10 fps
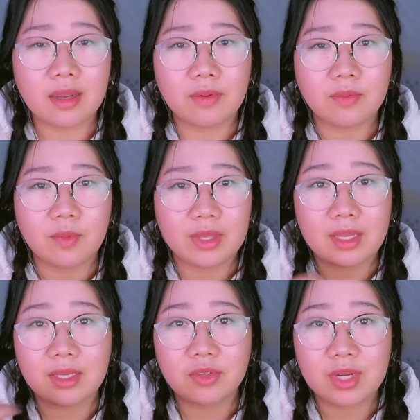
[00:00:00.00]
And
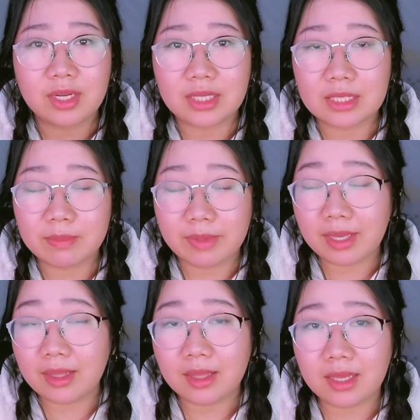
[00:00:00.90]
when they try to
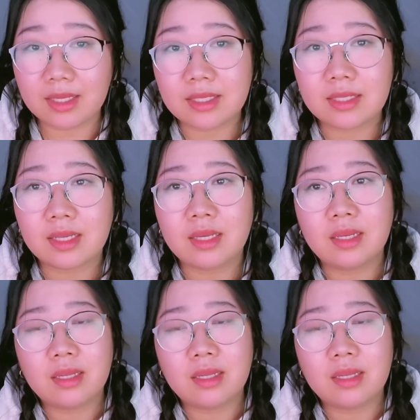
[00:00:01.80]
explain things,